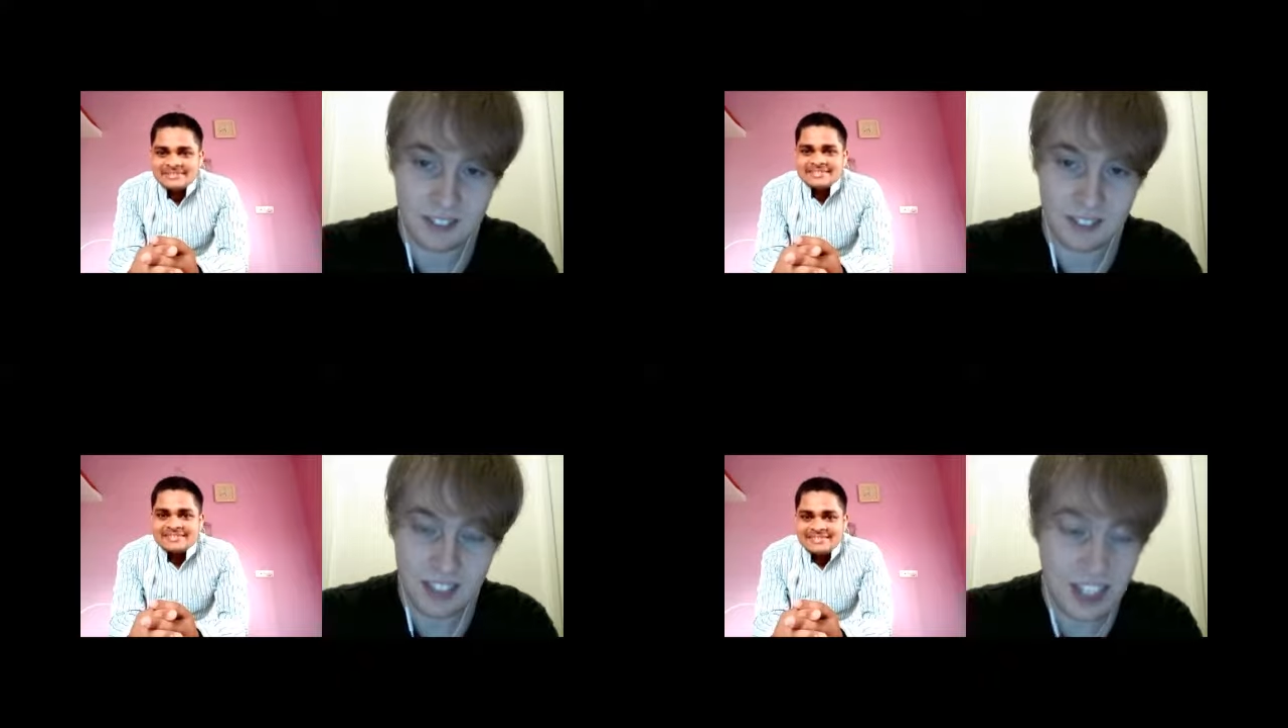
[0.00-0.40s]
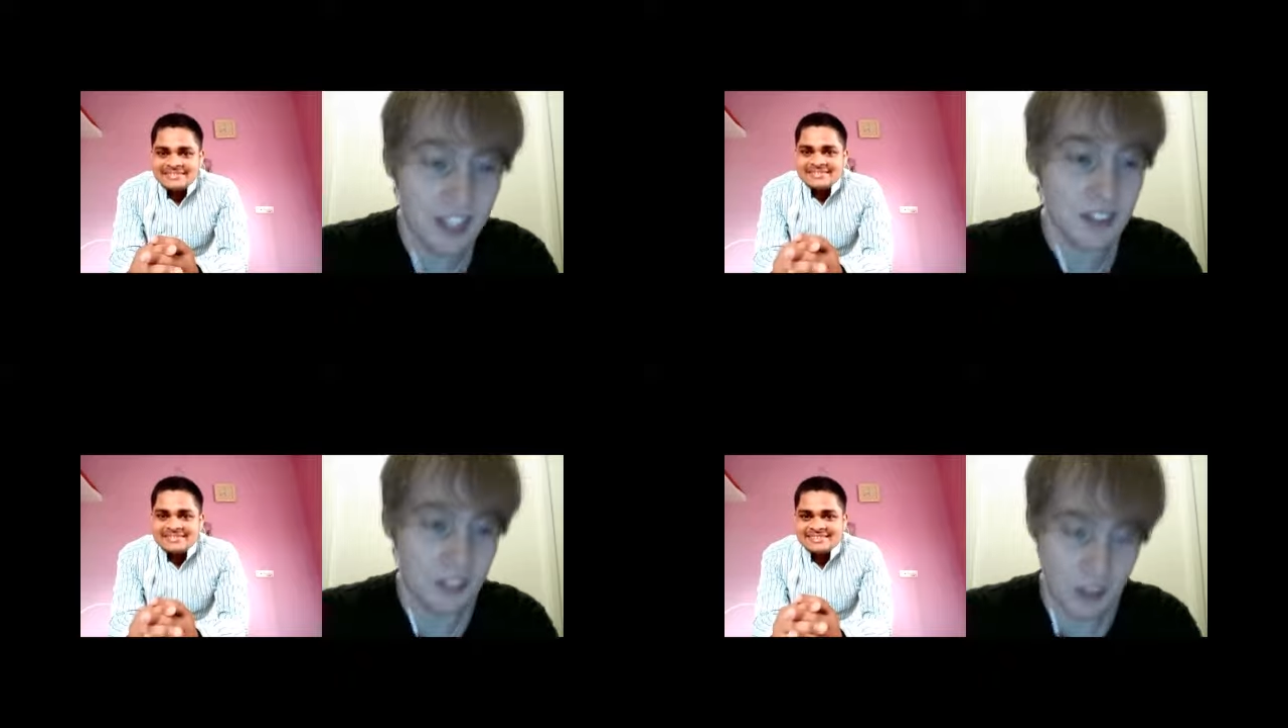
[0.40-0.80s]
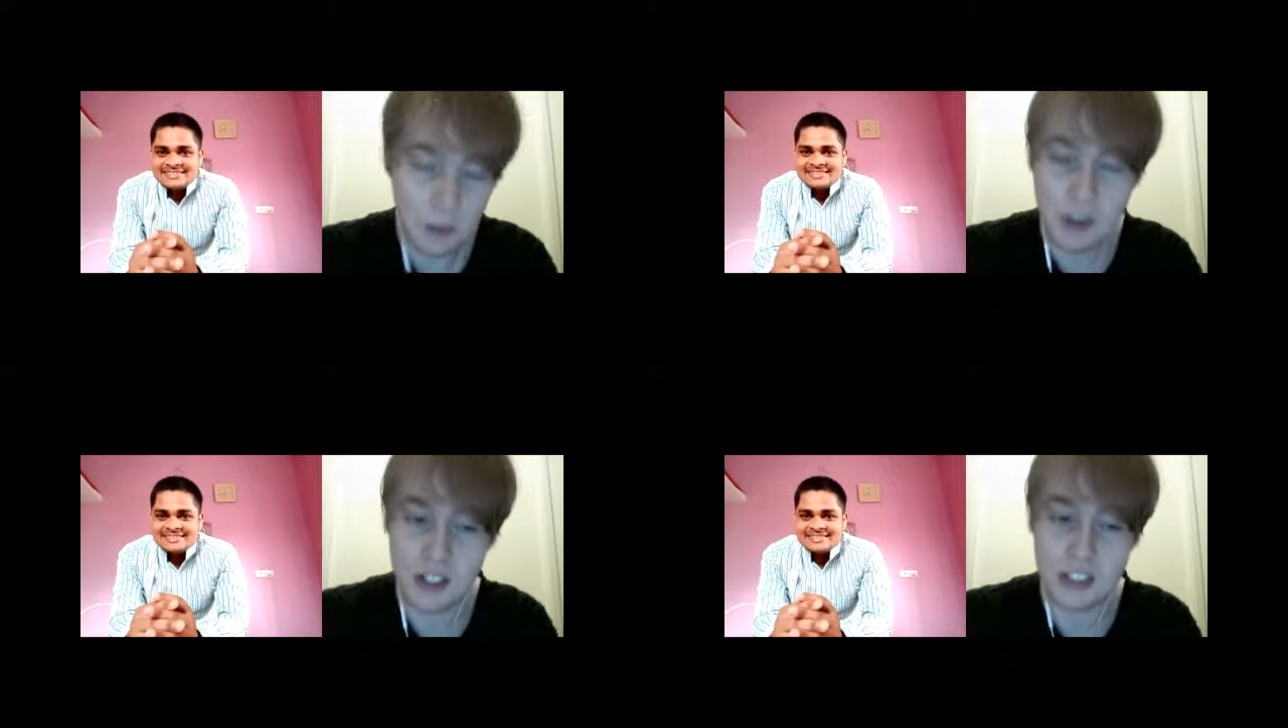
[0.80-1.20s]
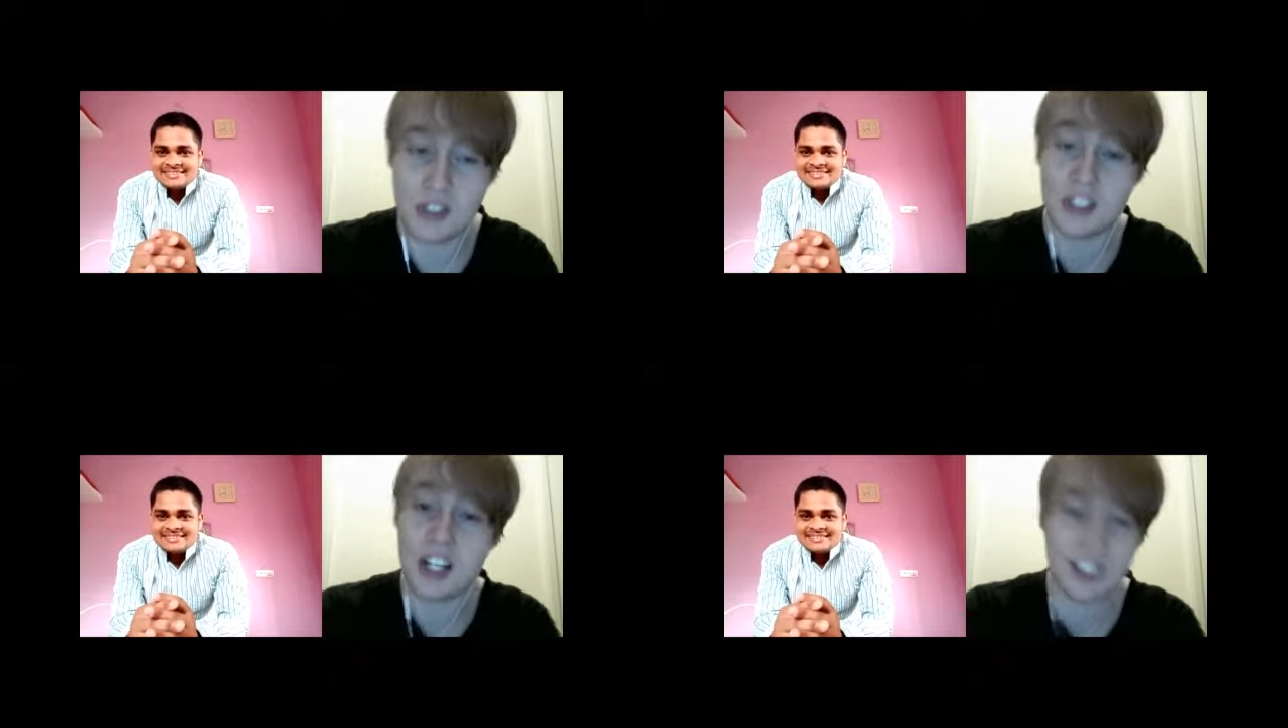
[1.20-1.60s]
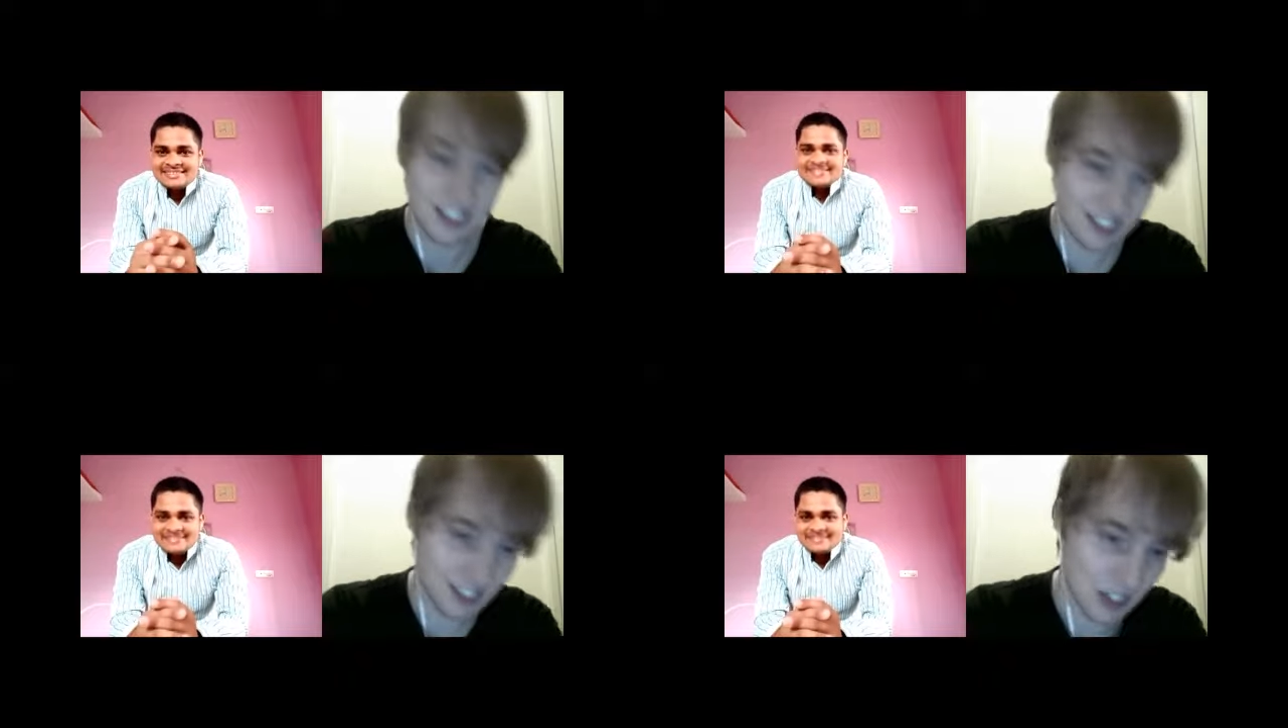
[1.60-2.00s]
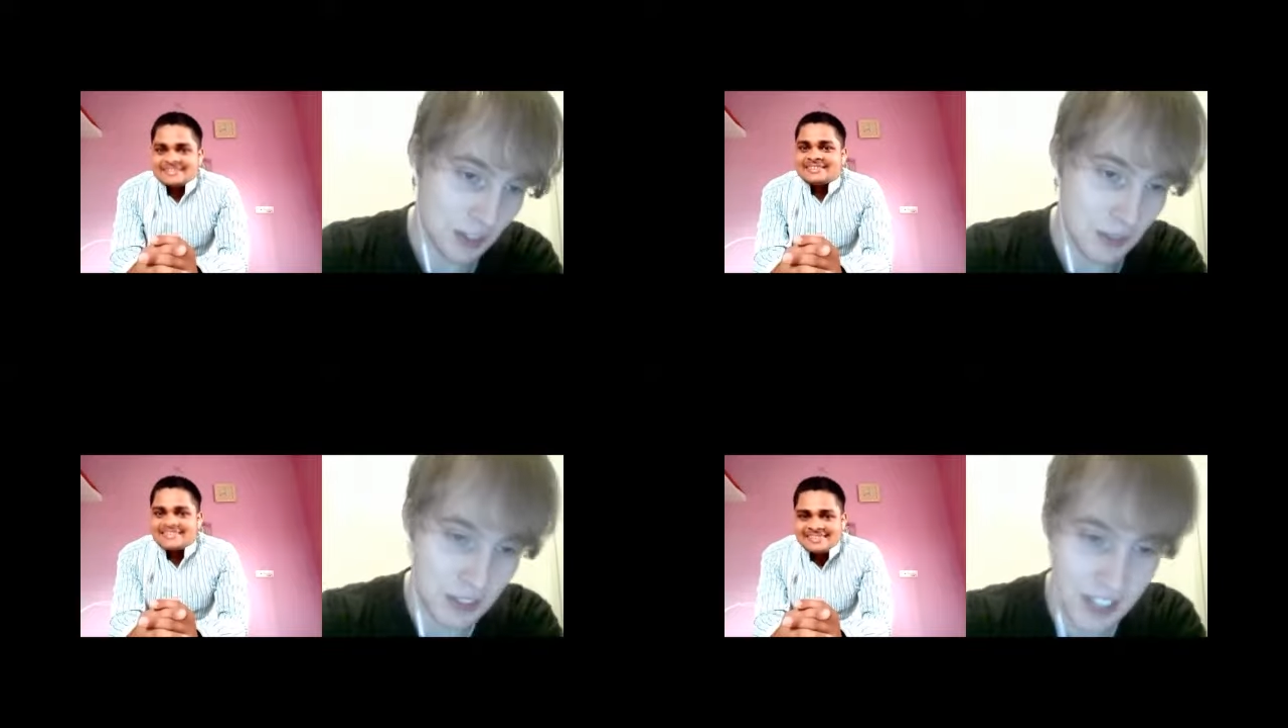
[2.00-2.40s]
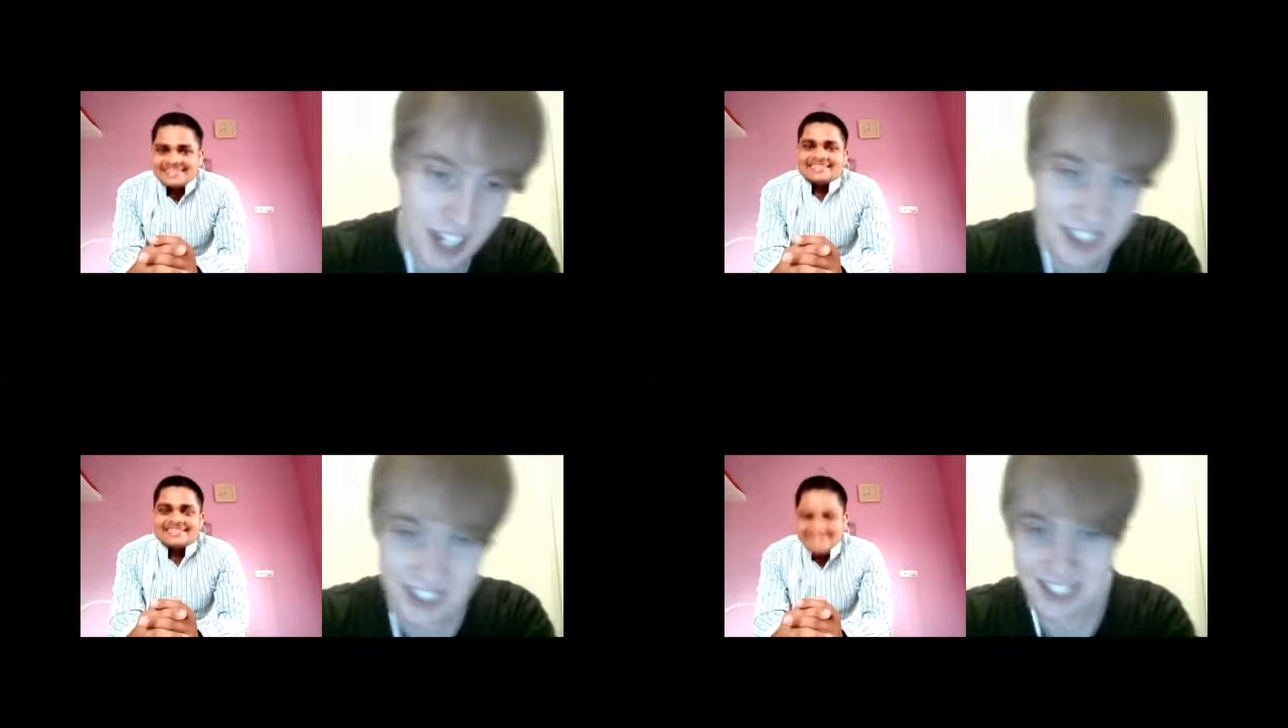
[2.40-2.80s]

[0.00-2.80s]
Uh, no worries. Good luck. Good luck with your cats.